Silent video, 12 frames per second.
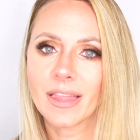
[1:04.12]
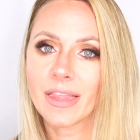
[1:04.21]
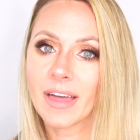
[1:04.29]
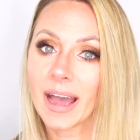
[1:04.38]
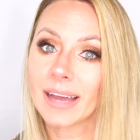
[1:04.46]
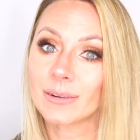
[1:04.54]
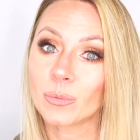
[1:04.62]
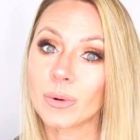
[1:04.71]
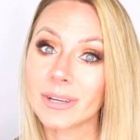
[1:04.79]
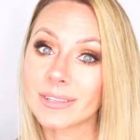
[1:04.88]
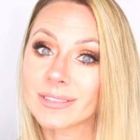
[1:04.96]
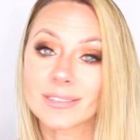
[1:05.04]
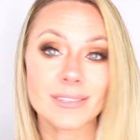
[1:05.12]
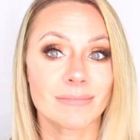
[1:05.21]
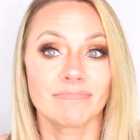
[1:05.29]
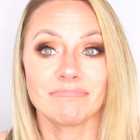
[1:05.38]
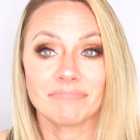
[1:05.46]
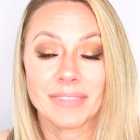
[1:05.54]
that was
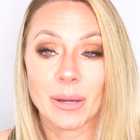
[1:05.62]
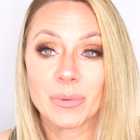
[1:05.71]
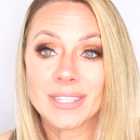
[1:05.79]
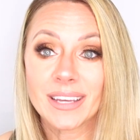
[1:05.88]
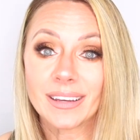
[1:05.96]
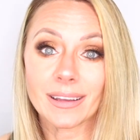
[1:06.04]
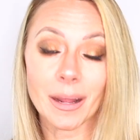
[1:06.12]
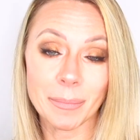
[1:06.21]
it.